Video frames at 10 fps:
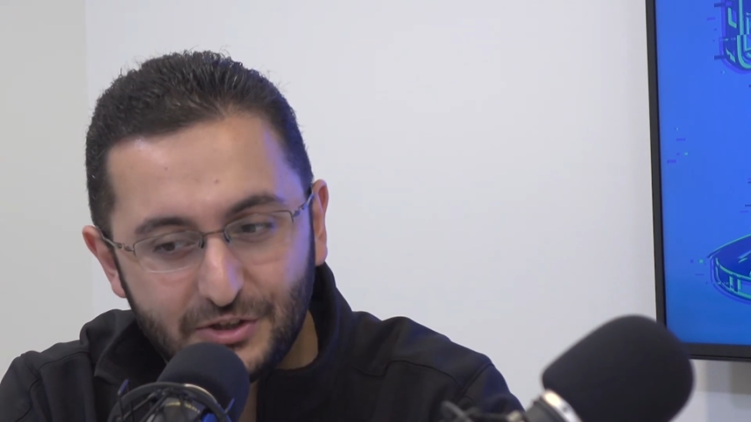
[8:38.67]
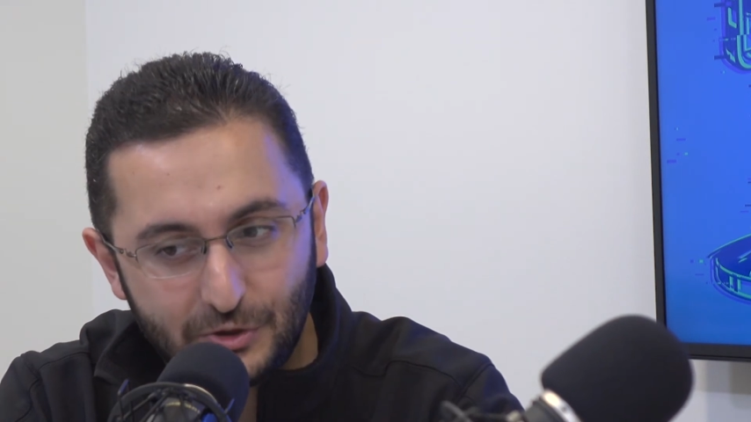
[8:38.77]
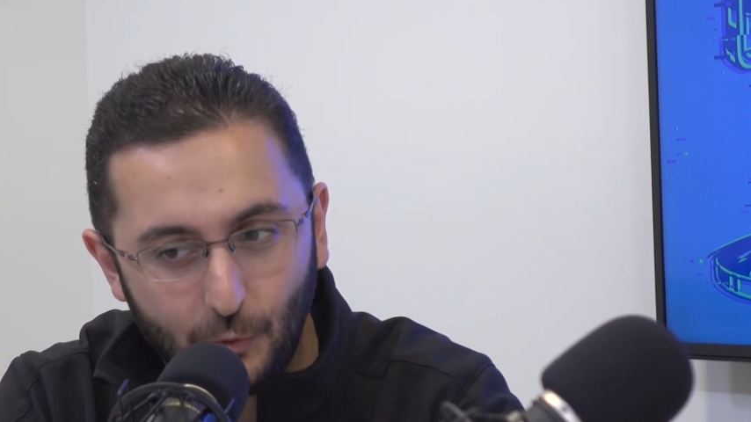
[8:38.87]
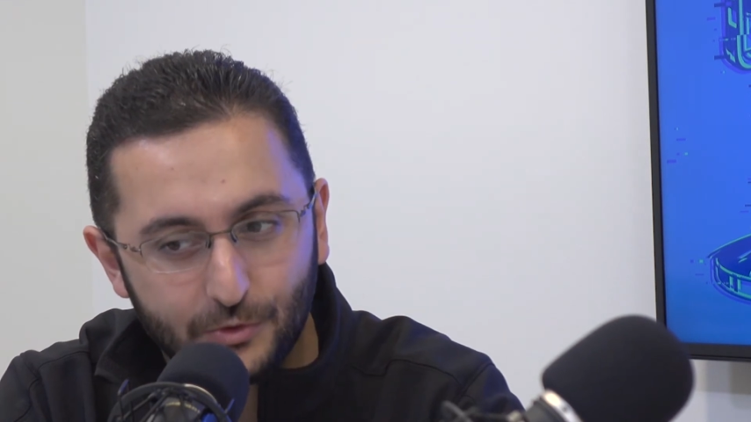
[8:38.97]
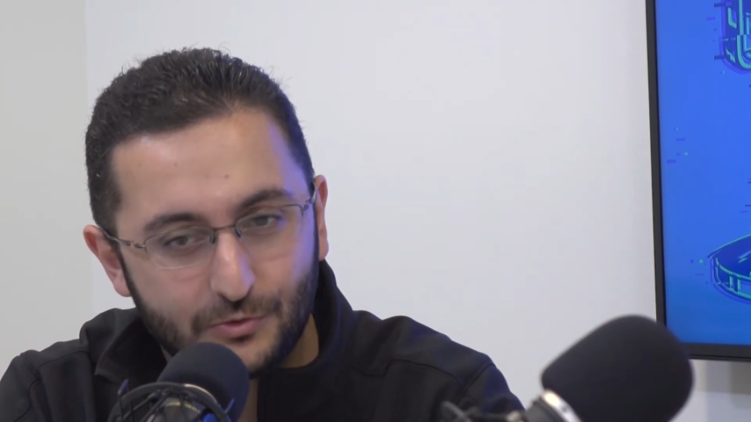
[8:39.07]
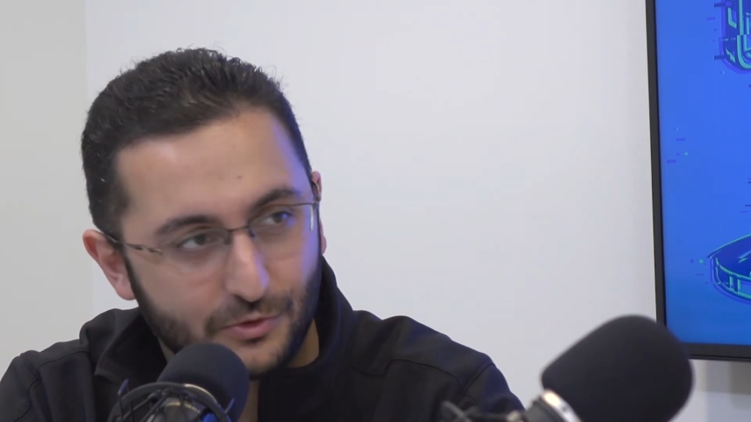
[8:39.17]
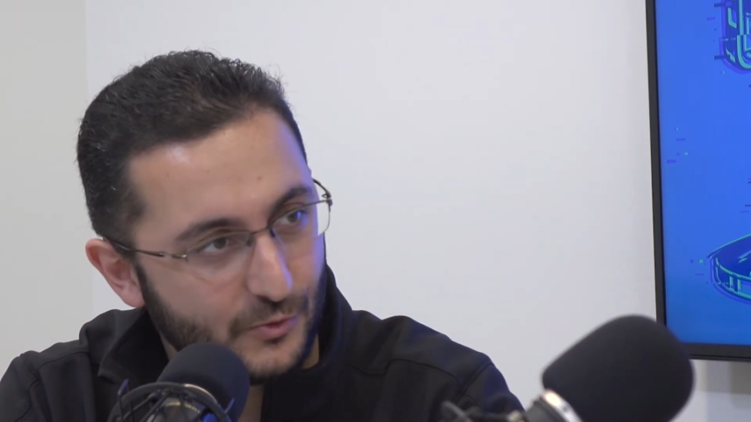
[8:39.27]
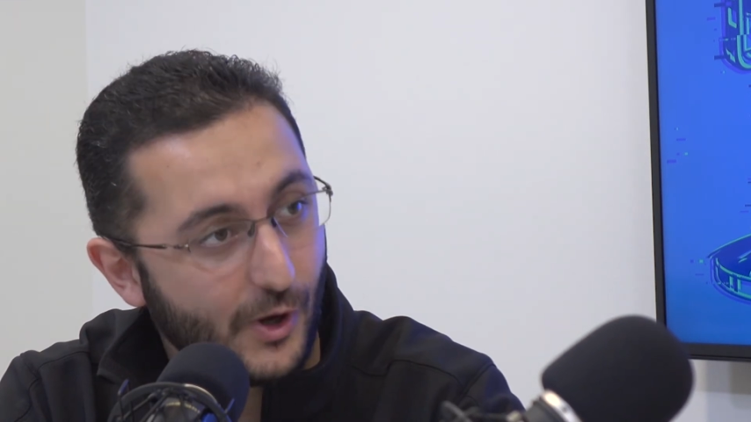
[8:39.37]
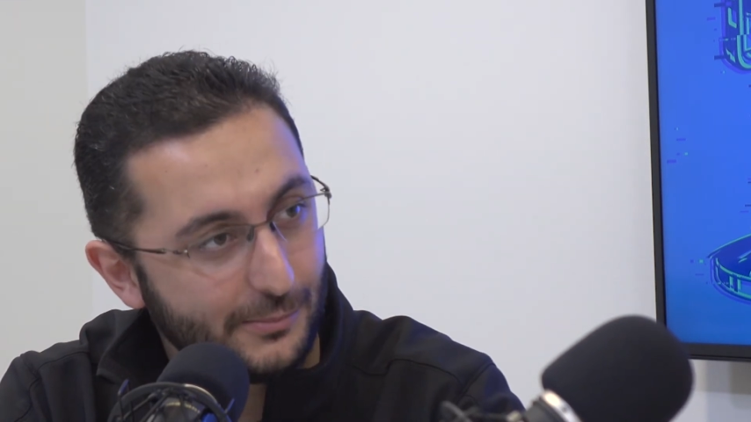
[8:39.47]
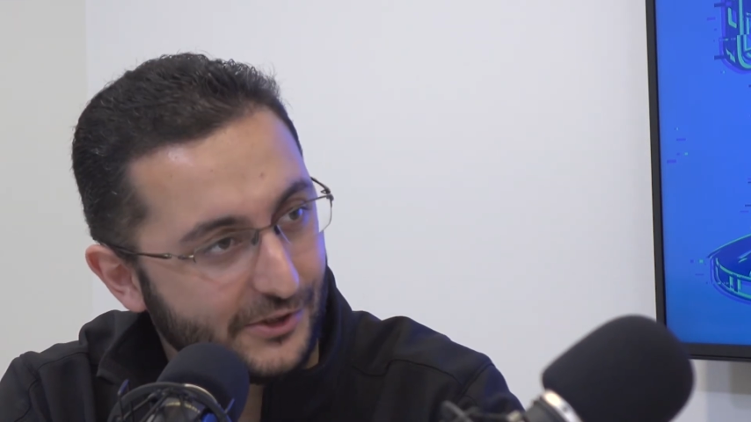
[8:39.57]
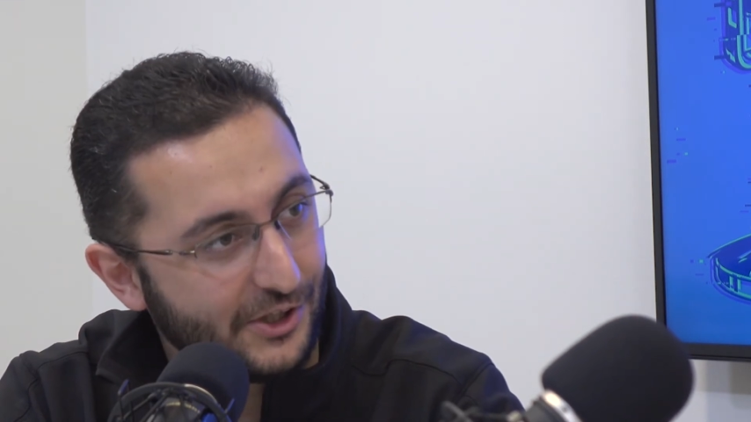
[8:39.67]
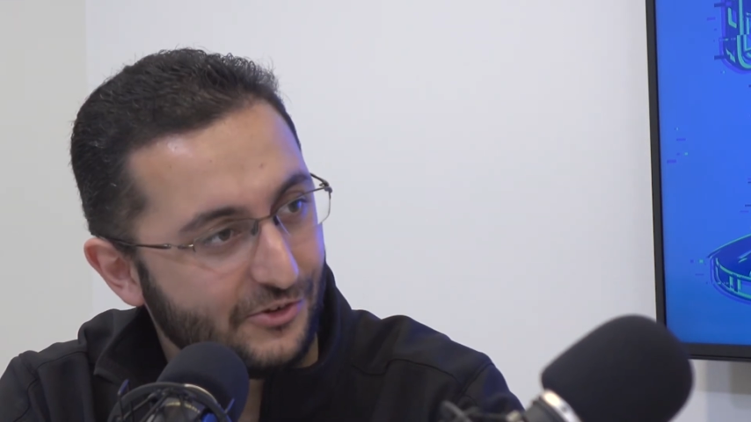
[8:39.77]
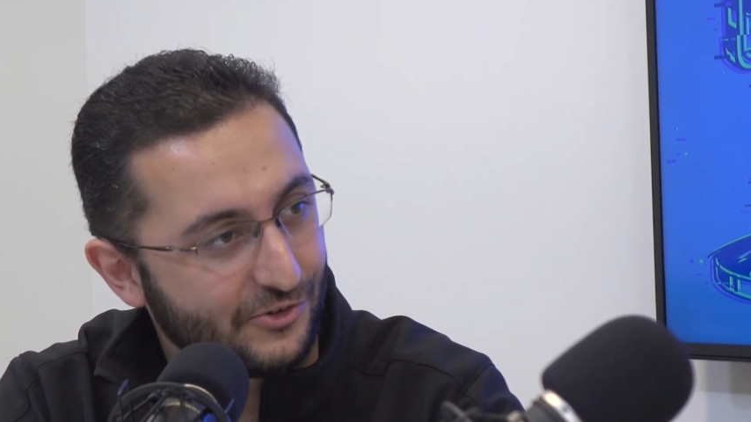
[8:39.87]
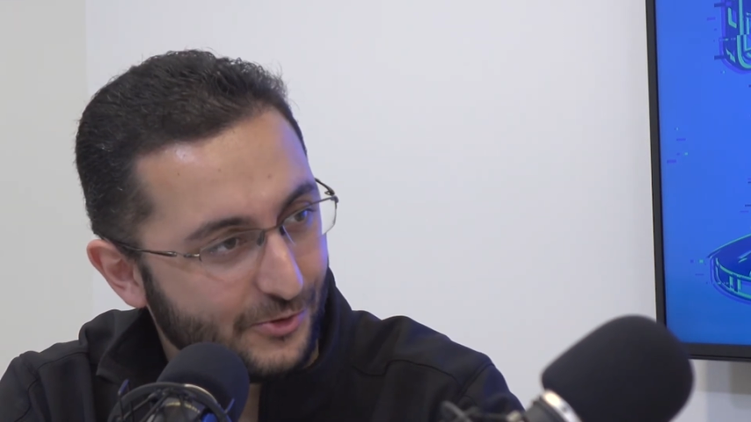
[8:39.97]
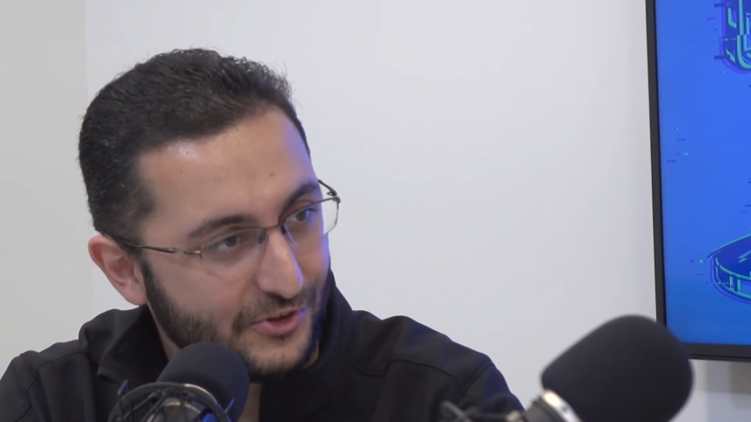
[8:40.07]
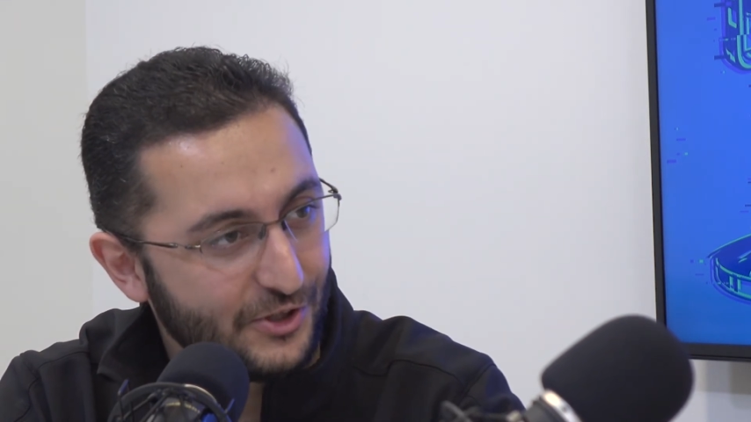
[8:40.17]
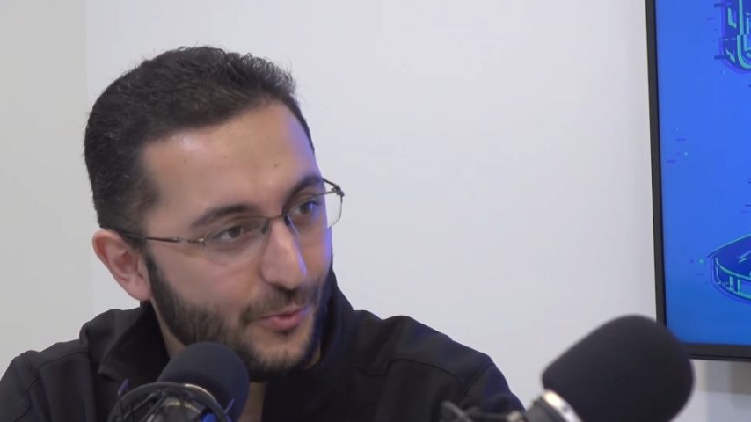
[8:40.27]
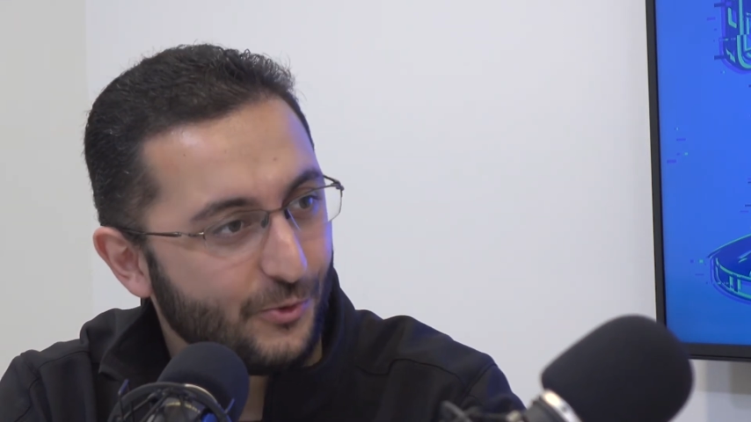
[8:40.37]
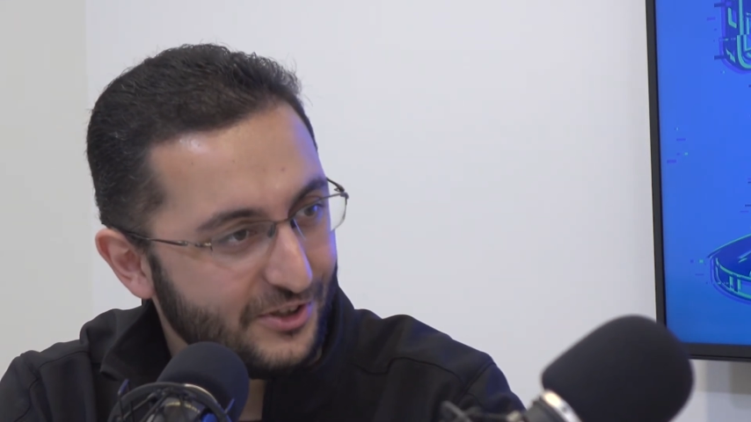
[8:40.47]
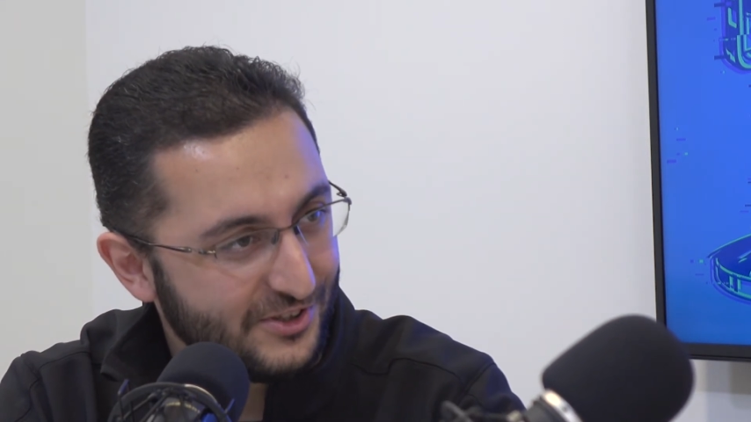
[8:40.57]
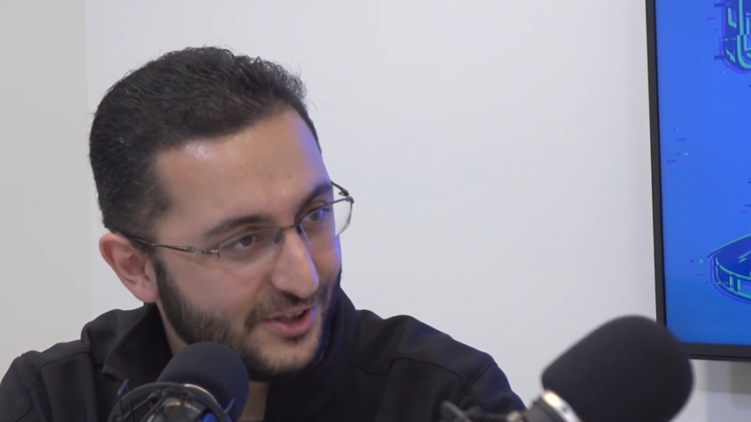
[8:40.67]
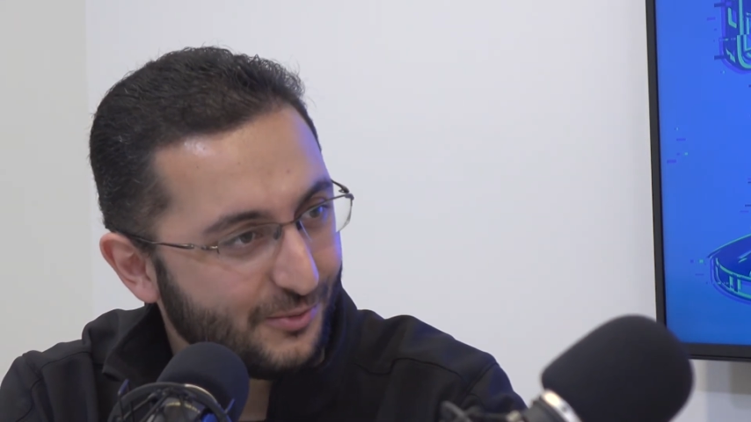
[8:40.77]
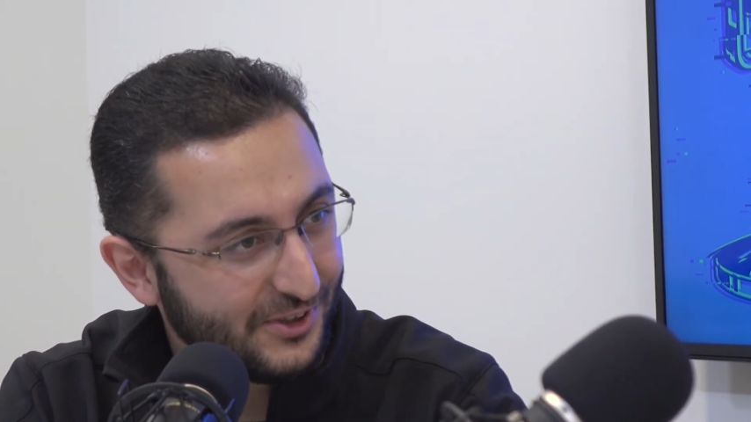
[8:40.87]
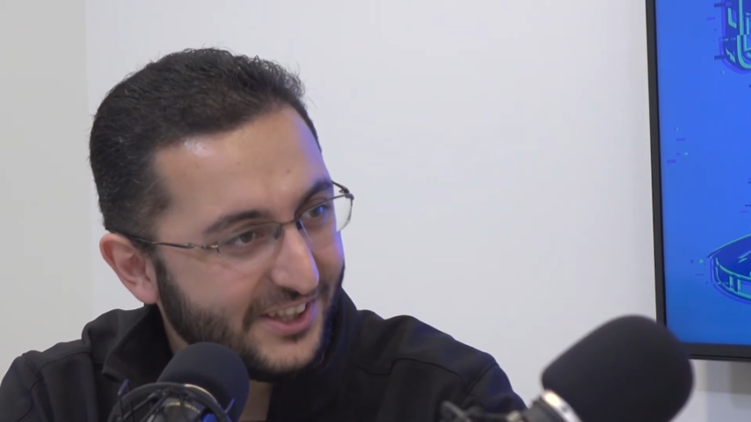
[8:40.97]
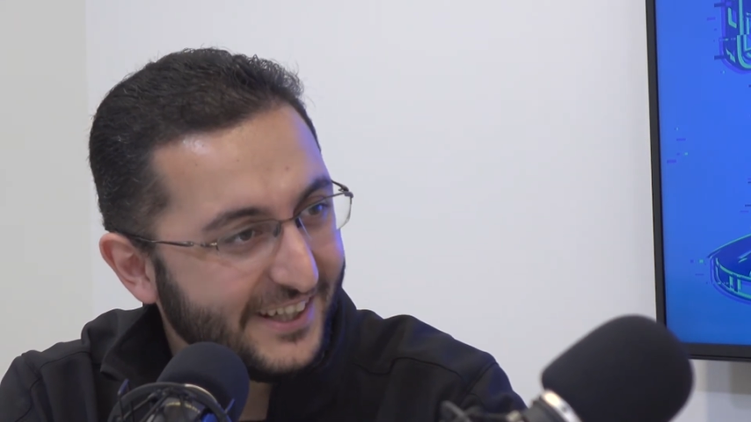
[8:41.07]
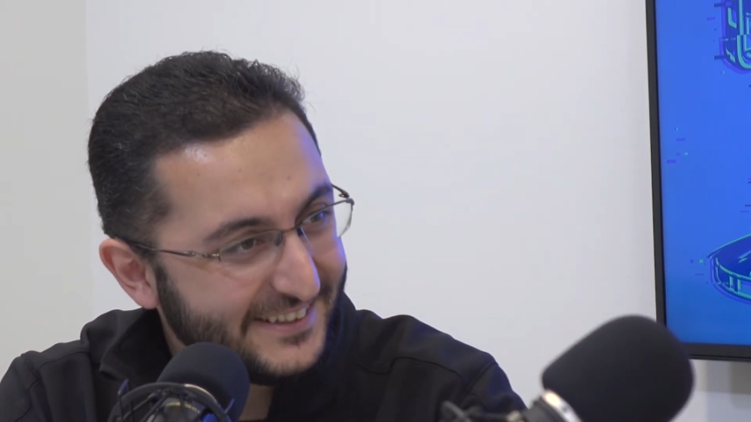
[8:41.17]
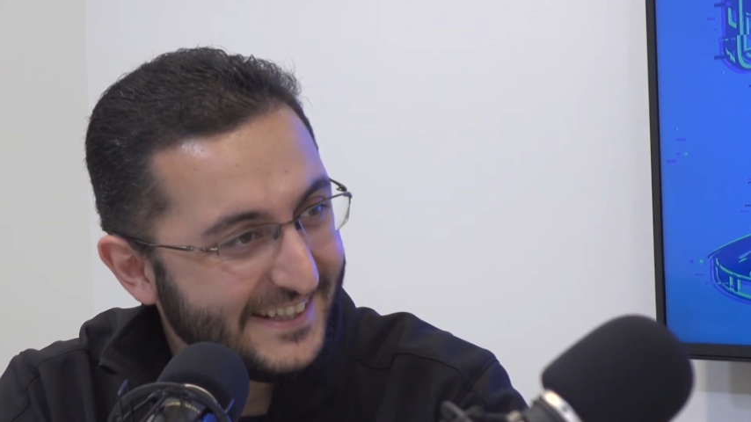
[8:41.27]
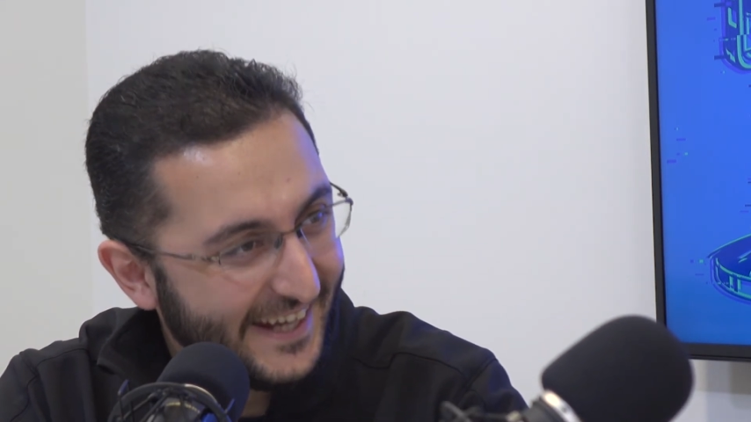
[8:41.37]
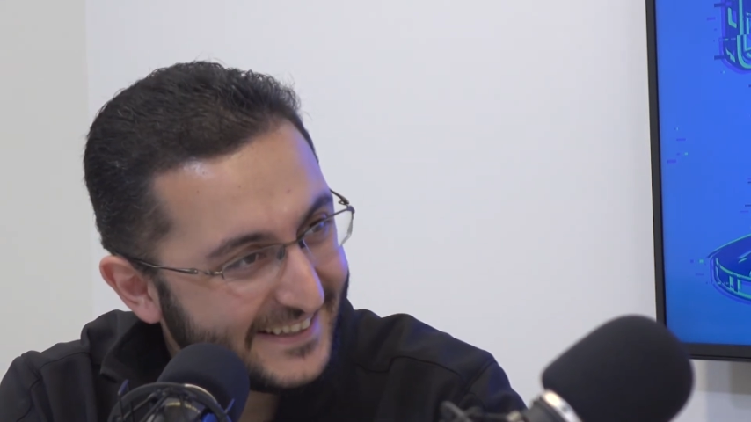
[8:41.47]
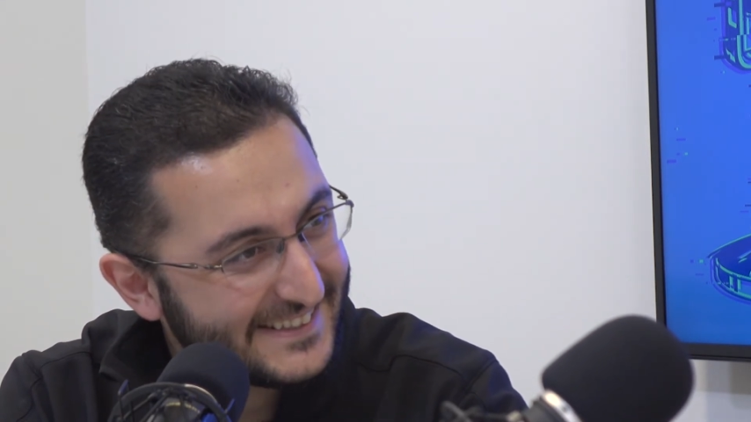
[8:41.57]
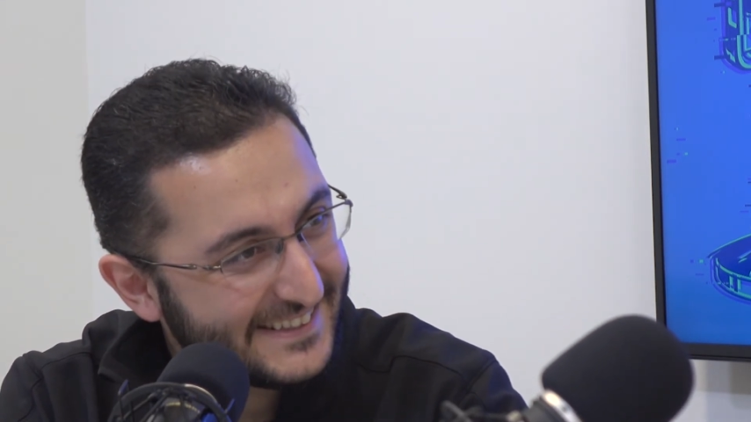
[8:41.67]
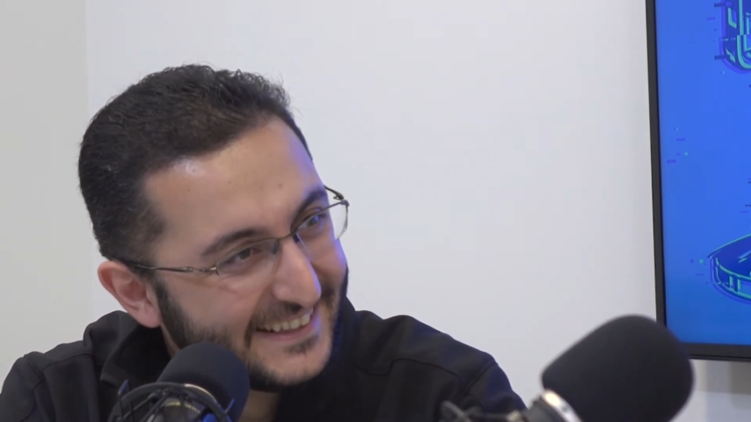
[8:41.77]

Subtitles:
don't review applications because they don't want to deal with the ATS.